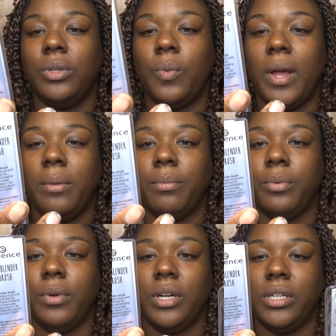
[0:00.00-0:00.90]
and white
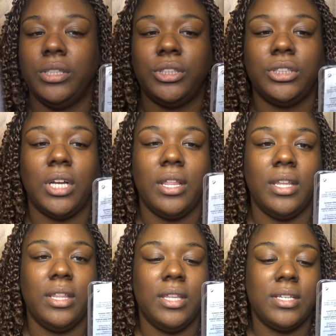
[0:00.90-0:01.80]
brush. And
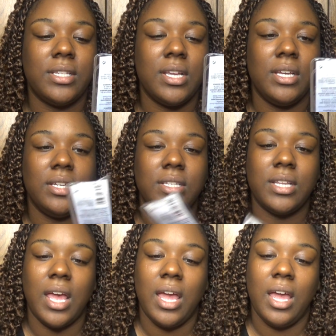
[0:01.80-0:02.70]
then this is
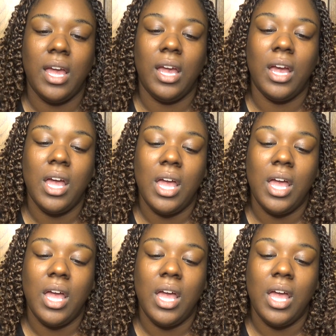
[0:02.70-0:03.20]
a